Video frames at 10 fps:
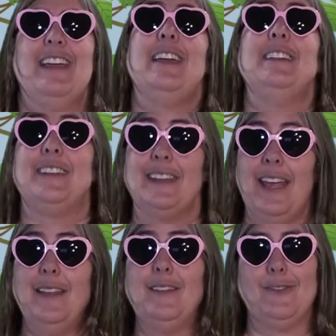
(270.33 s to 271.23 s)
In
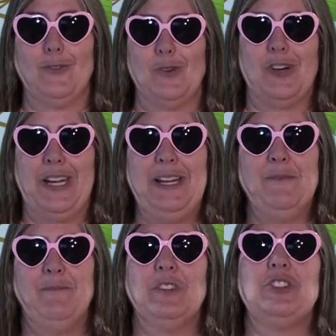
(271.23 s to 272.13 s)
today's
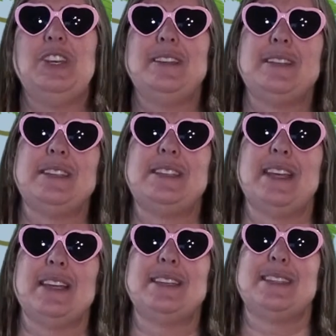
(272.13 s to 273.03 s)
story, Jesus
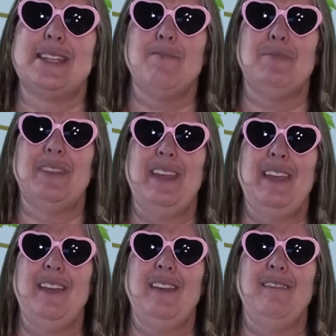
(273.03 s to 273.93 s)
says
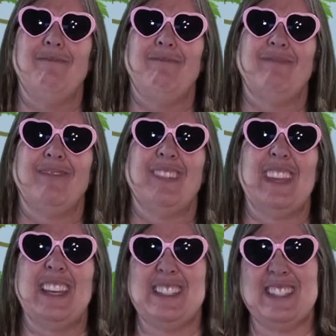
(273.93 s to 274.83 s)
something
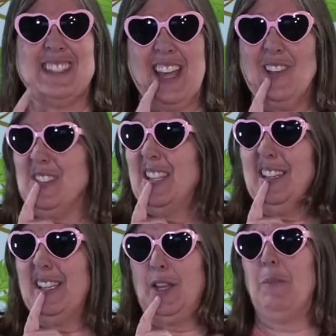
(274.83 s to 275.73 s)
that sounds a
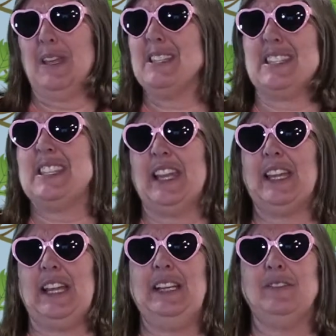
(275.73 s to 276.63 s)
little bit
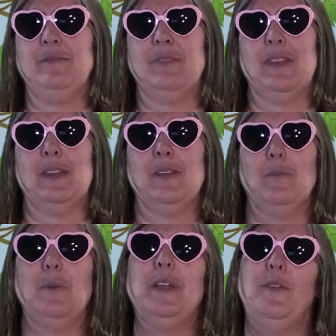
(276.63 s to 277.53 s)
silly,
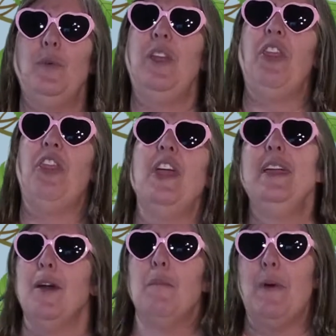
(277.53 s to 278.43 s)
but if we
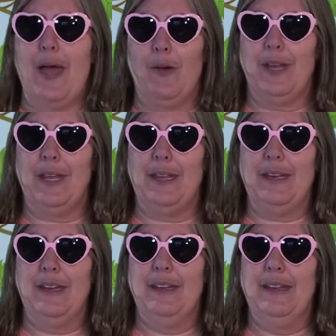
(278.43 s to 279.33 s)
think about
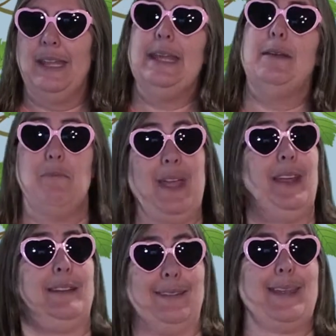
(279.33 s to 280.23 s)
it, it
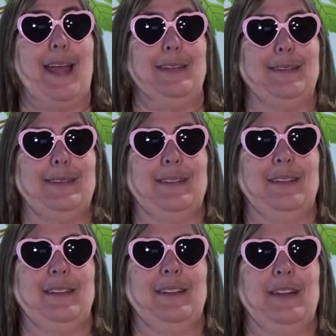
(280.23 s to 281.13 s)
makes sense.
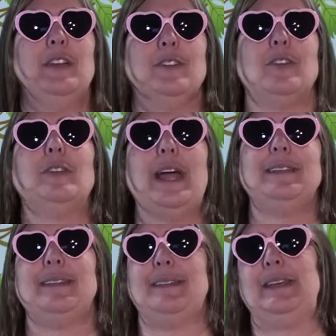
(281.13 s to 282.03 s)
So
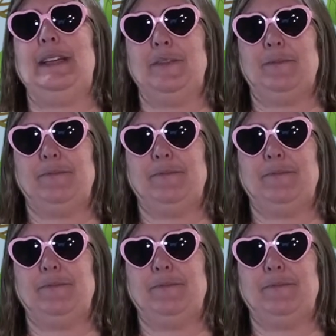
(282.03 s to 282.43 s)
let's see.